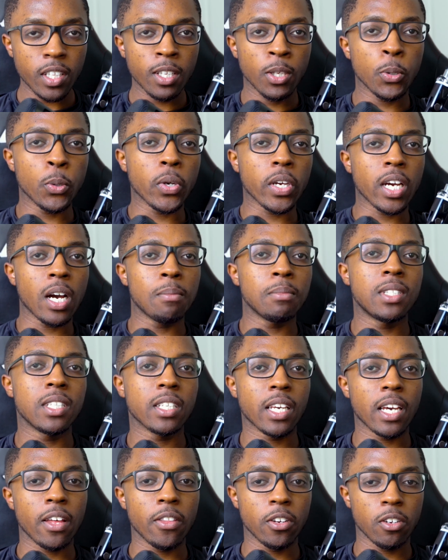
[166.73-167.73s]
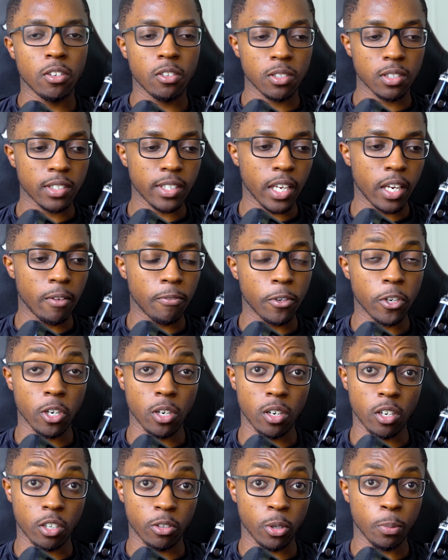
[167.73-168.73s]
you can come together, say if
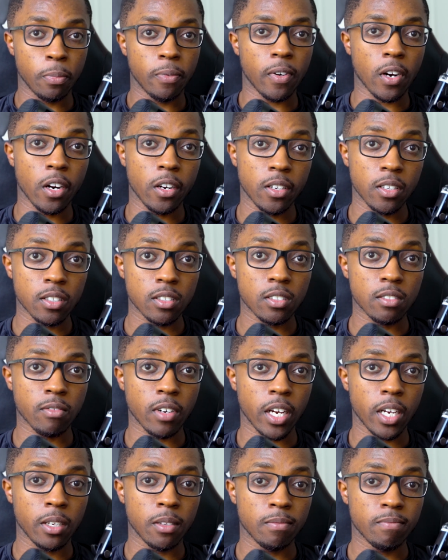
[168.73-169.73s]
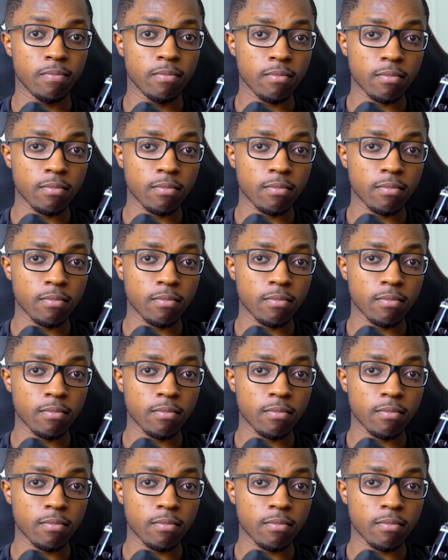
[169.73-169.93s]
you're a group of artists, right?